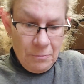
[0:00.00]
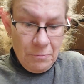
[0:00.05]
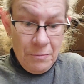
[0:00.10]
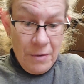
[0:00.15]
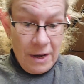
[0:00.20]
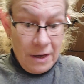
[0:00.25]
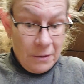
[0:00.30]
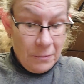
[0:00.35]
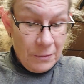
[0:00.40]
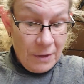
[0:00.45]

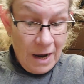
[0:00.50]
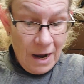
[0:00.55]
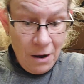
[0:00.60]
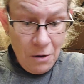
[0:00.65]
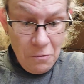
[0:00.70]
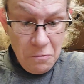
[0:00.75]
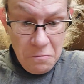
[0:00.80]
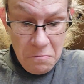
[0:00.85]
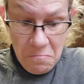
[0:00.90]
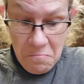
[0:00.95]
Bake them
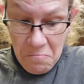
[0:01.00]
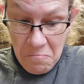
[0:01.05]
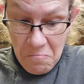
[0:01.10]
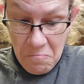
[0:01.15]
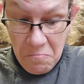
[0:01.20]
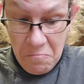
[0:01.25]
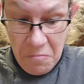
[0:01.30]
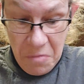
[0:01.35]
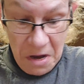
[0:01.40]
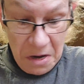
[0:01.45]
now,
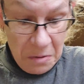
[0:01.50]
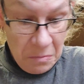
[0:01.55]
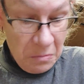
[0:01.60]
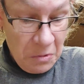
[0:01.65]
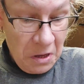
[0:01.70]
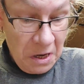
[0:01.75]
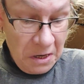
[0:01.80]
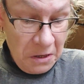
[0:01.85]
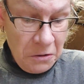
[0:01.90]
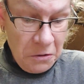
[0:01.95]
bake
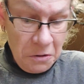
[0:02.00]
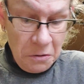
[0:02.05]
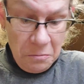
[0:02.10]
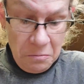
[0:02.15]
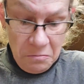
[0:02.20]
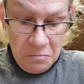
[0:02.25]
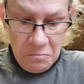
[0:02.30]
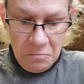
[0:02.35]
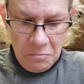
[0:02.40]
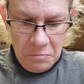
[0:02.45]
them later,
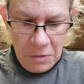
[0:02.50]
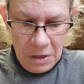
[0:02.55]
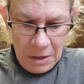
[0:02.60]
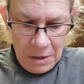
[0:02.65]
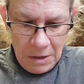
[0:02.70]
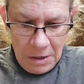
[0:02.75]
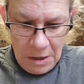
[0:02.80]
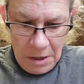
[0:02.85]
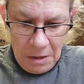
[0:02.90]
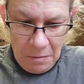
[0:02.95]

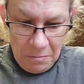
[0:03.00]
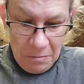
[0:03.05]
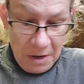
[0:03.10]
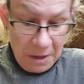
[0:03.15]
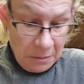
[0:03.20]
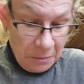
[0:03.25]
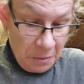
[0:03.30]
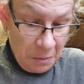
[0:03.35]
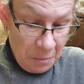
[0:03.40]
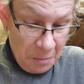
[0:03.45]

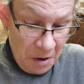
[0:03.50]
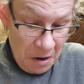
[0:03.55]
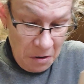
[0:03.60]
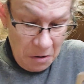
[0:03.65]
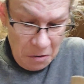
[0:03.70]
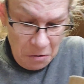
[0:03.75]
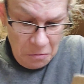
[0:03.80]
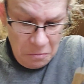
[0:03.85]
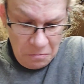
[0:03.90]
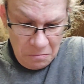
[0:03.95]
bake them
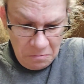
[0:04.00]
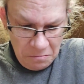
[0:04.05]
tomorrow.